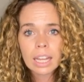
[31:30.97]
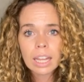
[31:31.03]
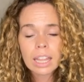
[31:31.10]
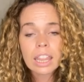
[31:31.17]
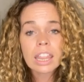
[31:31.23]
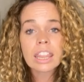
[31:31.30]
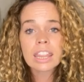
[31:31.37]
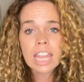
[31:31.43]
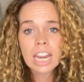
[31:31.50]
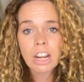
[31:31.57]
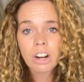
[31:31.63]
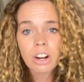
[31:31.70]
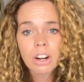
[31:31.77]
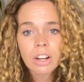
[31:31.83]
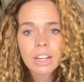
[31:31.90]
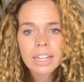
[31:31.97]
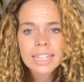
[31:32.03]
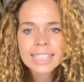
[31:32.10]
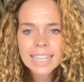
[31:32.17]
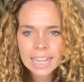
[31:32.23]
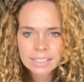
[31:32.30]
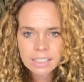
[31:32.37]
thinner
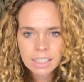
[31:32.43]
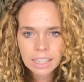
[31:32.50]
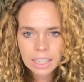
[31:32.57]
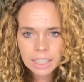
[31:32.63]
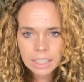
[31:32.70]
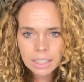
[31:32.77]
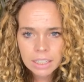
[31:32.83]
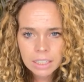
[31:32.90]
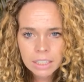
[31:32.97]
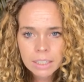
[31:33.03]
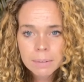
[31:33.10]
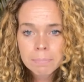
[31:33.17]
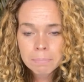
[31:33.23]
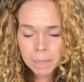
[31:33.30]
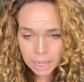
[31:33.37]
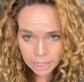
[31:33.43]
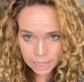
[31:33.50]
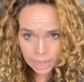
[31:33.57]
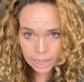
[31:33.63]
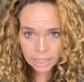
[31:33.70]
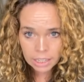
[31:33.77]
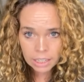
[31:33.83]
density,
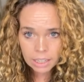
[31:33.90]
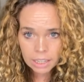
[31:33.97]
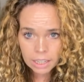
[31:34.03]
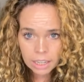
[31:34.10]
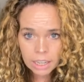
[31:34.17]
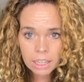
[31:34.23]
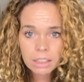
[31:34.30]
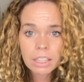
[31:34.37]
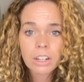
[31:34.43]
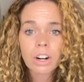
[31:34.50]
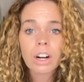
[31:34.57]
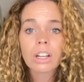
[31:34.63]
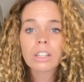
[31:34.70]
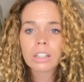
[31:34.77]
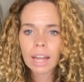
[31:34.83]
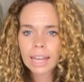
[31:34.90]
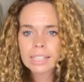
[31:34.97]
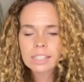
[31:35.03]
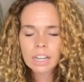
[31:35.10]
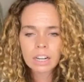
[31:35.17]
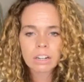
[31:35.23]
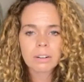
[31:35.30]
meaning there are less
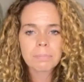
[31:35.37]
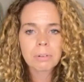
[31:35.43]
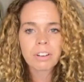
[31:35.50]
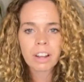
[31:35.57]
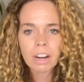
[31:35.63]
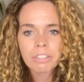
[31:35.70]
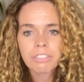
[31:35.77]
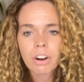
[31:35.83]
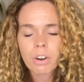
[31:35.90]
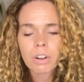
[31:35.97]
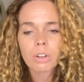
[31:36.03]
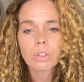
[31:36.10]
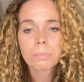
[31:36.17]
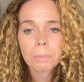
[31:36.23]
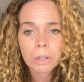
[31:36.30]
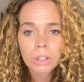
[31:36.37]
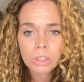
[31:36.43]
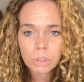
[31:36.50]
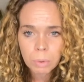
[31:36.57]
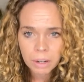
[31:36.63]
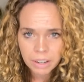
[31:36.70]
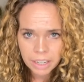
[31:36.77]
hair follicles per
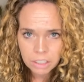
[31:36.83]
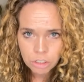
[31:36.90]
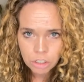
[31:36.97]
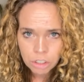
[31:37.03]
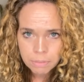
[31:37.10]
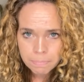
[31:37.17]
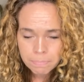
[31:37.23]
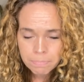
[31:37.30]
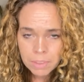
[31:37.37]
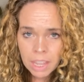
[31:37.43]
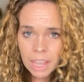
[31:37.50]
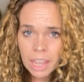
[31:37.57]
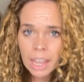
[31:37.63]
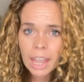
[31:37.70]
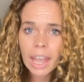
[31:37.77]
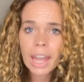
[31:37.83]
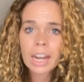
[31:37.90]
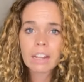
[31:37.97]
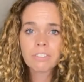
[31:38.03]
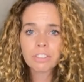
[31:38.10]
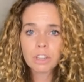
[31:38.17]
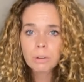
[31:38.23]
square inch. And
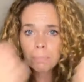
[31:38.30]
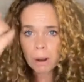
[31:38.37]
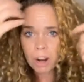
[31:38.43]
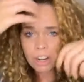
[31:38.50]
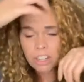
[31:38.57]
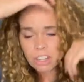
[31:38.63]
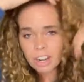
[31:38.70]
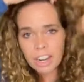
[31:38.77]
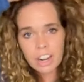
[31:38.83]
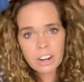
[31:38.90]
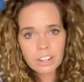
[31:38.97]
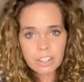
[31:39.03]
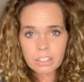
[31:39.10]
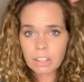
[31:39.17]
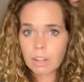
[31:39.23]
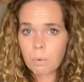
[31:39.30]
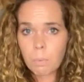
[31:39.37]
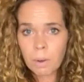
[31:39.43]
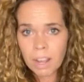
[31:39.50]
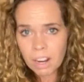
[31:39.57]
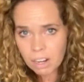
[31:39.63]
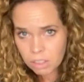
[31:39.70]
if you part your hair and you're like,
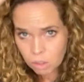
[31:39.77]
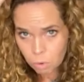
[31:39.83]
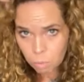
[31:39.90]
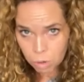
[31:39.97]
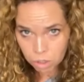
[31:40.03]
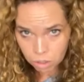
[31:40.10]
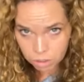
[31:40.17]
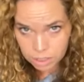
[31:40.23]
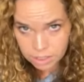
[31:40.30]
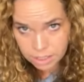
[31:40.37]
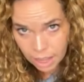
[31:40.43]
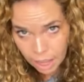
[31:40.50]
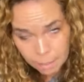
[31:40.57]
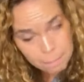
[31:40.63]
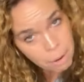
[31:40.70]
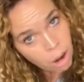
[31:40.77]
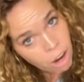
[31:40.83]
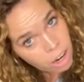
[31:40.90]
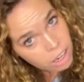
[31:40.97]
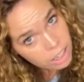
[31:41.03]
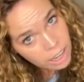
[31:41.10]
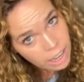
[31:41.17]
where in the world is that
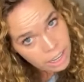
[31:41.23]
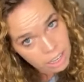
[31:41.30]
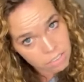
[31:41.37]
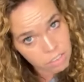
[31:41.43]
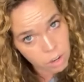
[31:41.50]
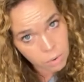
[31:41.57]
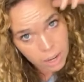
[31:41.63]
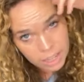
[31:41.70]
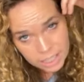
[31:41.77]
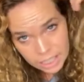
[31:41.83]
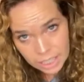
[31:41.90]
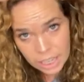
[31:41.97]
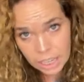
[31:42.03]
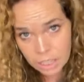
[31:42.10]
part? I have no idea.